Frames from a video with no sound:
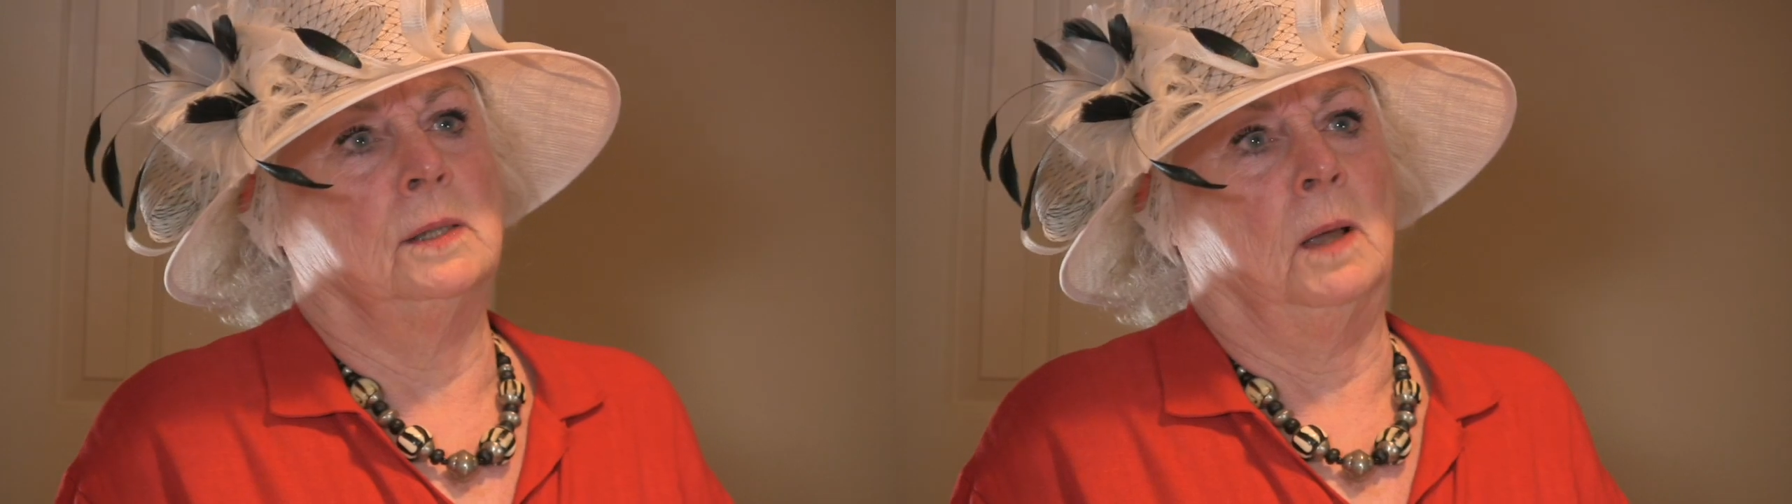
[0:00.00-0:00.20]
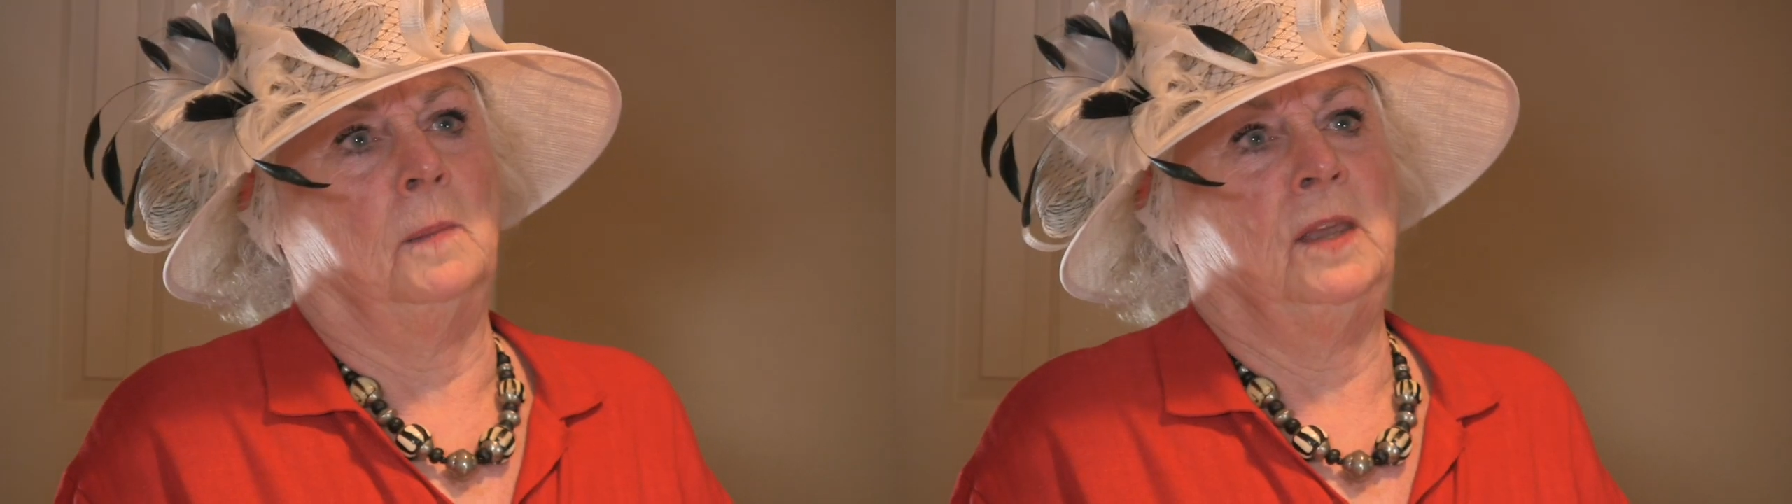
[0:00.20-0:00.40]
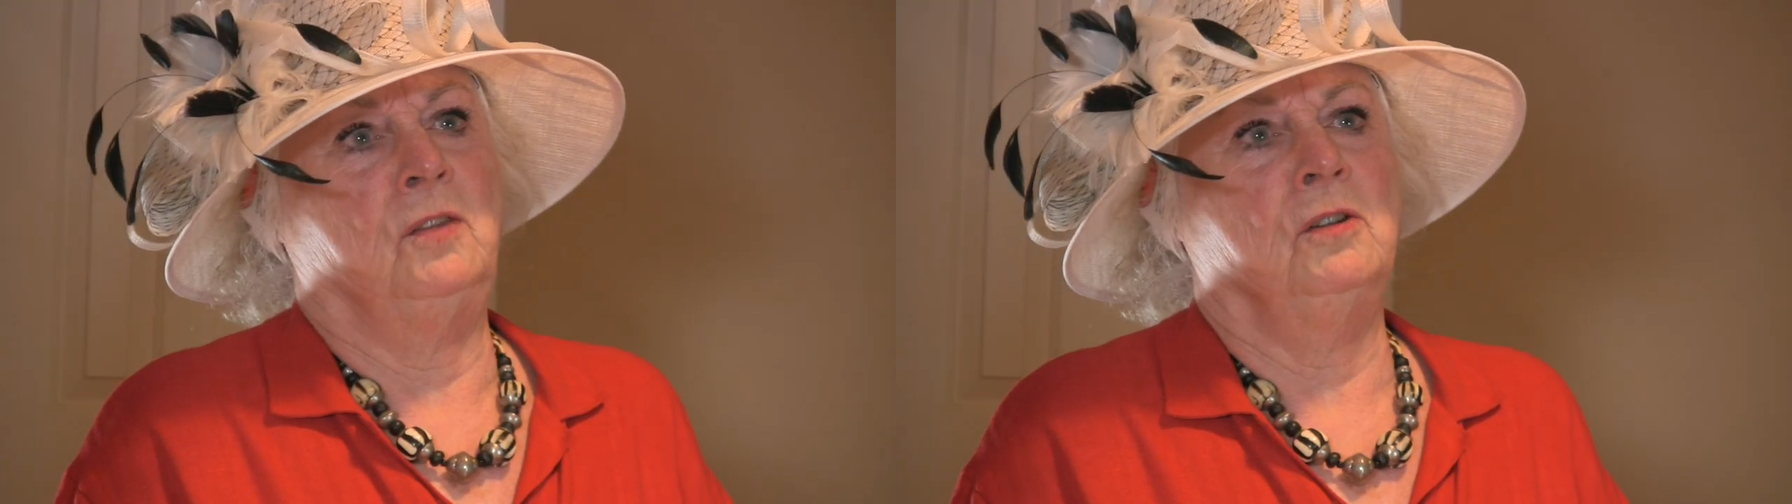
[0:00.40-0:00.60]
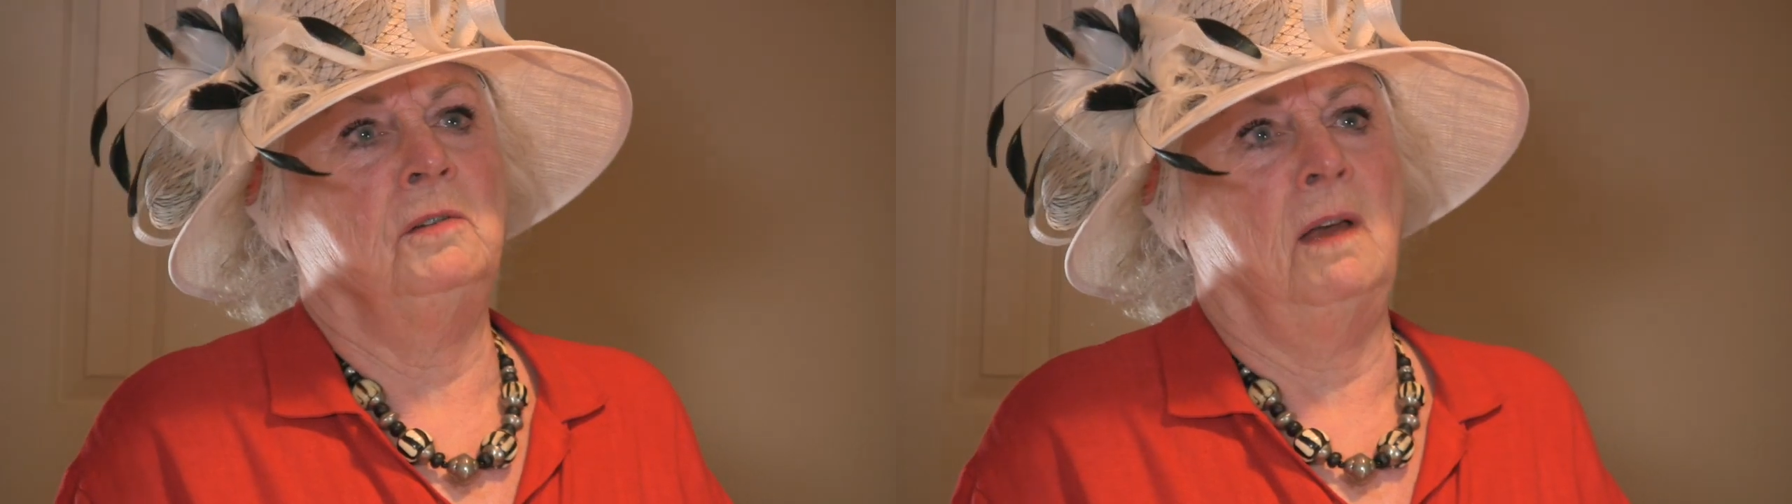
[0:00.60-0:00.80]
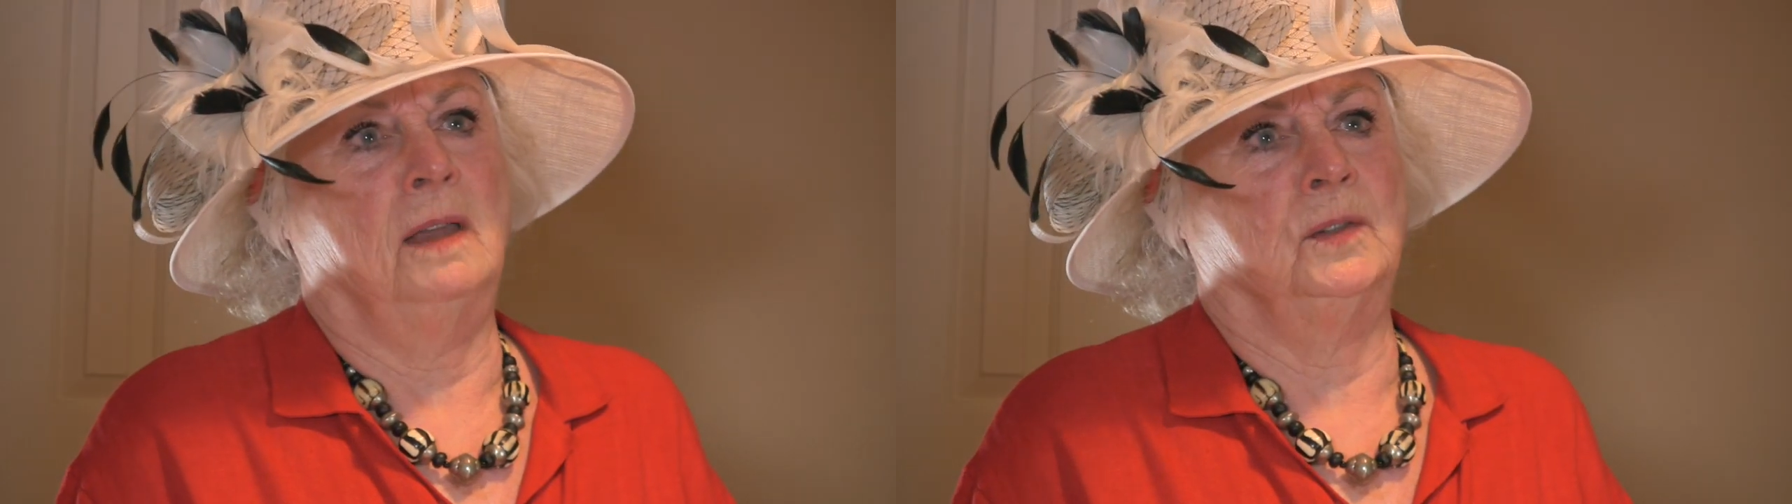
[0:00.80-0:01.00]
Tommy,
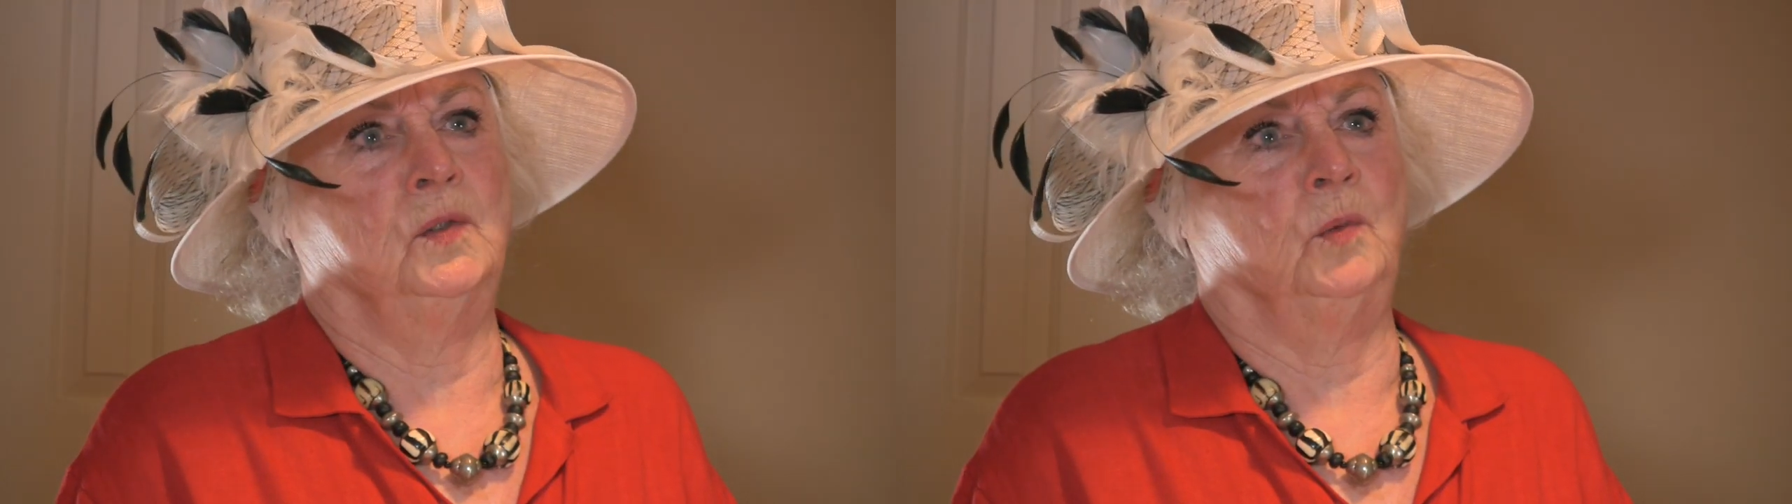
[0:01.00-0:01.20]
you're not